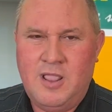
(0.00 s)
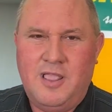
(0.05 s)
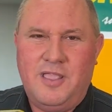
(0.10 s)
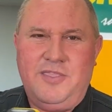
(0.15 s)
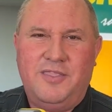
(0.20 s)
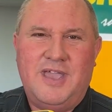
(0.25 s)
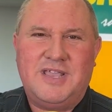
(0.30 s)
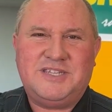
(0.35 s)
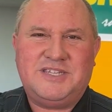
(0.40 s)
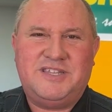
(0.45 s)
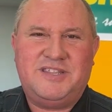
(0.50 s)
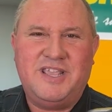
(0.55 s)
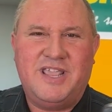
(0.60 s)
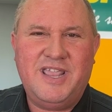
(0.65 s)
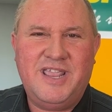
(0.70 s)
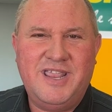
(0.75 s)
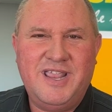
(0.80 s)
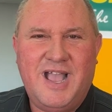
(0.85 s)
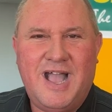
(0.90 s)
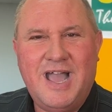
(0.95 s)
That's
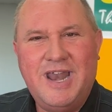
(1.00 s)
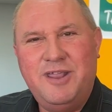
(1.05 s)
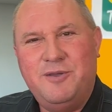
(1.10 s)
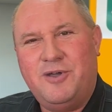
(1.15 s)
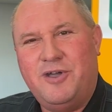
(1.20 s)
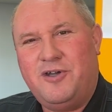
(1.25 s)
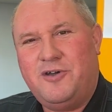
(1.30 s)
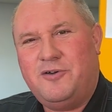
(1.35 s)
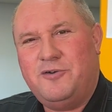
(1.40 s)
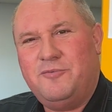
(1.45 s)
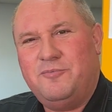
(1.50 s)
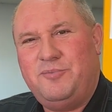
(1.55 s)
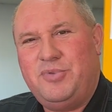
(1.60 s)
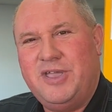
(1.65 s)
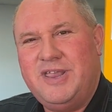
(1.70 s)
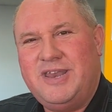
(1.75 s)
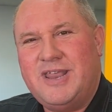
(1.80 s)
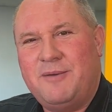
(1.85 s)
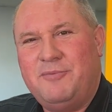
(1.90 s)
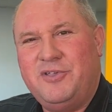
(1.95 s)
the Honeywell
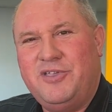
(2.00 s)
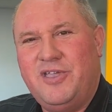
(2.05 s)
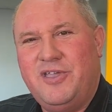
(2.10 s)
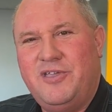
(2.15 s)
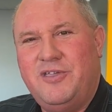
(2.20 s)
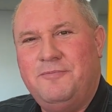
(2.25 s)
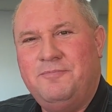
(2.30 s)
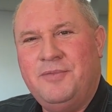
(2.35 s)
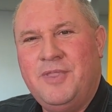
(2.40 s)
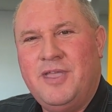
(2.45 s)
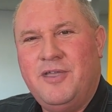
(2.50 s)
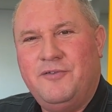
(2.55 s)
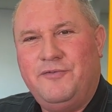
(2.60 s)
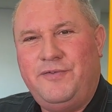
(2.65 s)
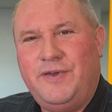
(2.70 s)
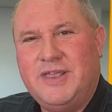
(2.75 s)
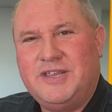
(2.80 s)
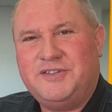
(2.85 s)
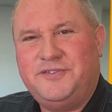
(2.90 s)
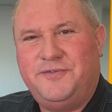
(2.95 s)

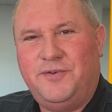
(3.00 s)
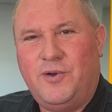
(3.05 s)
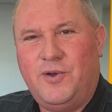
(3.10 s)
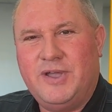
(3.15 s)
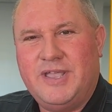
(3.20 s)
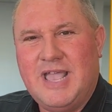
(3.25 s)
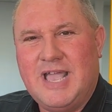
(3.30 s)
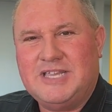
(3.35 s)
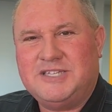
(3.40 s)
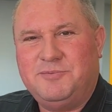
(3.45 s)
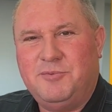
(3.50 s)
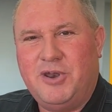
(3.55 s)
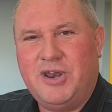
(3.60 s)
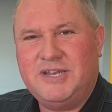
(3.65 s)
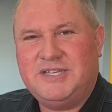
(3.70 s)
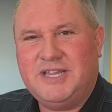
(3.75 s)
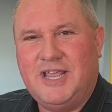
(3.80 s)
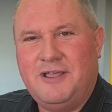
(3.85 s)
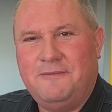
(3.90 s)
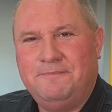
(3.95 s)
Flex4 gas
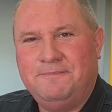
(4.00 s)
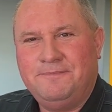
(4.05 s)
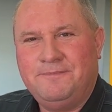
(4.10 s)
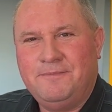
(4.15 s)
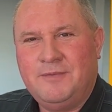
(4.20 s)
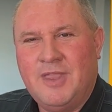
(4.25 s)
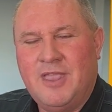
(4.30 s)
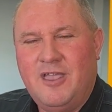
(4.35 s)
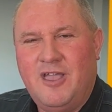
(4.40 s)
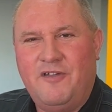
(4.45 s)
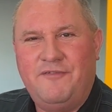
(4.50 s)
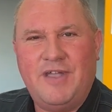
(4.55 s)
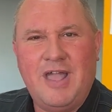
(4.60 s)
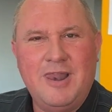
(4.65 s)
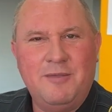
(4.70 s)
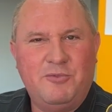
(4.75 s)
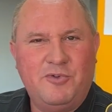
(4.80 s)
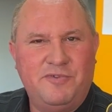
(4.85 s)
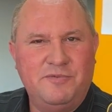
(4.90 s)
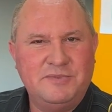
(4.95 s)
monitor,
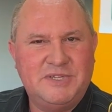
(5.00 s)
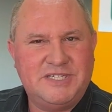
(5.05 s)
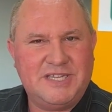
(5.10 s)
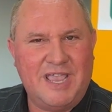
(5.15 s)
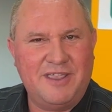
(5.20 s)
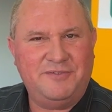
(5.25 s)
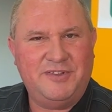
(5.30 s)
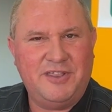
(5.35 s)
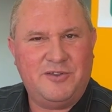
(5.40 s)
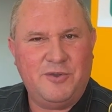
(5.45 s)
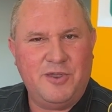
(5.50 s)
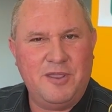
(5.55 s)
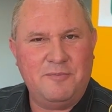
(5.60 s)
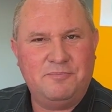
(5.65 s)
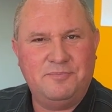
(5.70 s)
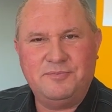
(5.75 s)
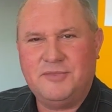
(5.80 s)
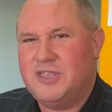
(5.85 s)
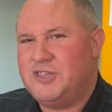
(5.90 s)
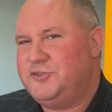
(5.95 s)
available from SafetyQuip.
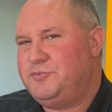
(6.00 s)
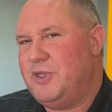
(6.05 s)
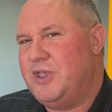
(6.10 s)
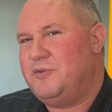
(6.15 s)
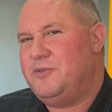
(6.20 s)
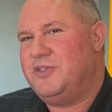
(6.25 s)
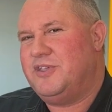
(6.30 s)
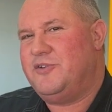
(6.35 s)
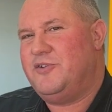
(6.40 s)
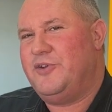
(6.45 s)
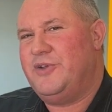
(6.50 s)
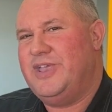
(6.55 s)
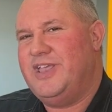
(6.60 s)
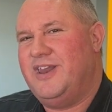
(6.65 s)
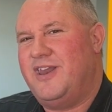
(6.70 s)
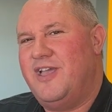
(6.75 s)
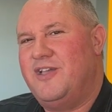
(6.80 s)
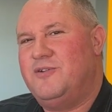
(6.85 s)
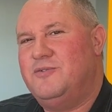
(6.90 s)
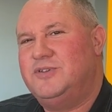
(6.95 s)
Speak with the crew at
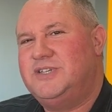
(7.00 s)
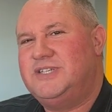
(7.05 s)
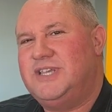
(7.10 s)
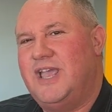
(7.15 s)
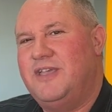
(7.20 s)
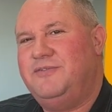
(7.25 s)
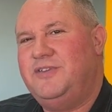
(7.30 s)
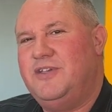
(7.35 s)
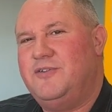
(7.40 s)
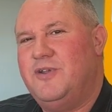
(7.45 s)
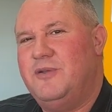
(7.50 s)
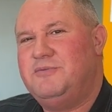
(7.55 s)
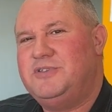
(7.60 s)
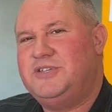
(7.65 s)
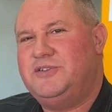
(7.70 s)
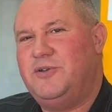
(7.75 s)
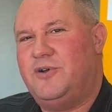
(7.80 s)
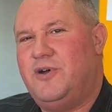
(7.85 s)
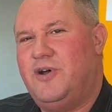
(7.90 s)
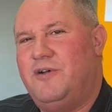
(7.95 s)
your local SafetyQuip
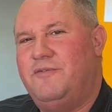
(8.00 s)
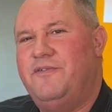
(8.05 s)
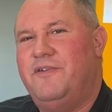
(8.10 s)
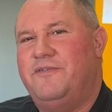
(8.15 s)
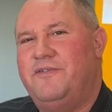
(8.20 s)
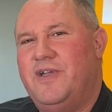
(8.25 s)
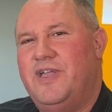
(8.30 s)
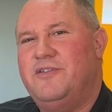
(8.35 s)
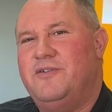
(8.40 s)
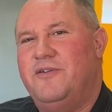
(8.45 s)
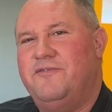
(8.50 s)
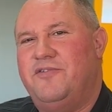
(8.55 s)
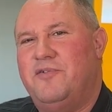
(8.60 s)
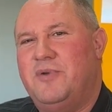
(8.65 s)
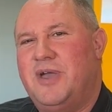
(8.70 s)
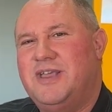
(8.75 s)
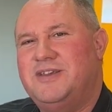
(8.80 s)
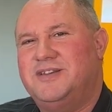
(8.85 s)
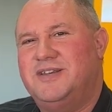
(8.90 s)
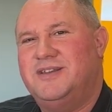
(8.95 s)
store for further
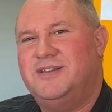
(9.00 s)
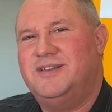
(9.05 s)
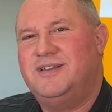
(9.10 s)
information.